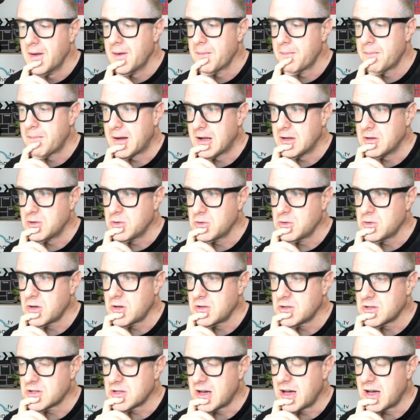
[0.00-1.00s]
But I do
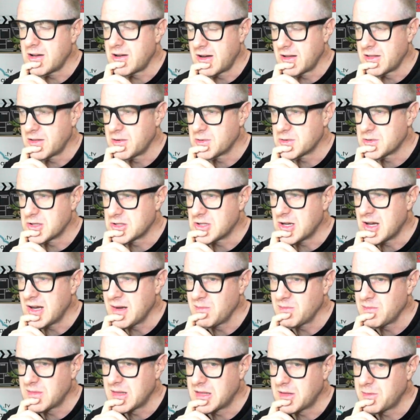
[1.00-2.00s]
notice, there was a
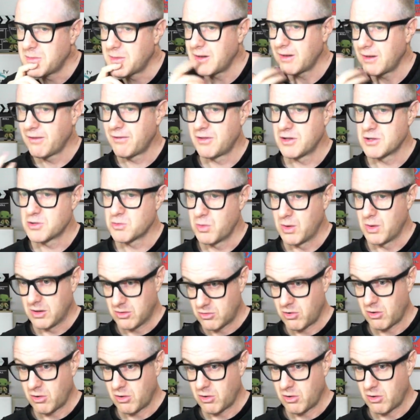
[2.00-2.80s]
time in the middle of this week,